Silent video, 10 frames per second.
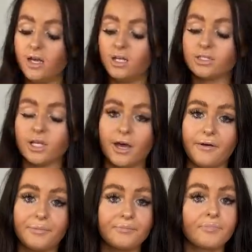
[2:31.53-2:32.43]
so
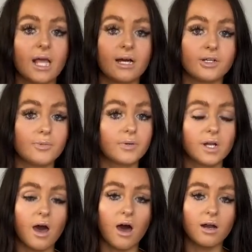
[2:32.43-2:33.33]
I'm gonna put
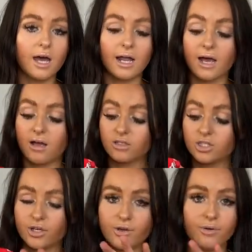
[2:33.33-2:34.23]
it on and I'll
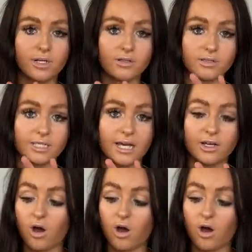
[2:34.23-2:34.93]
show you what it looks like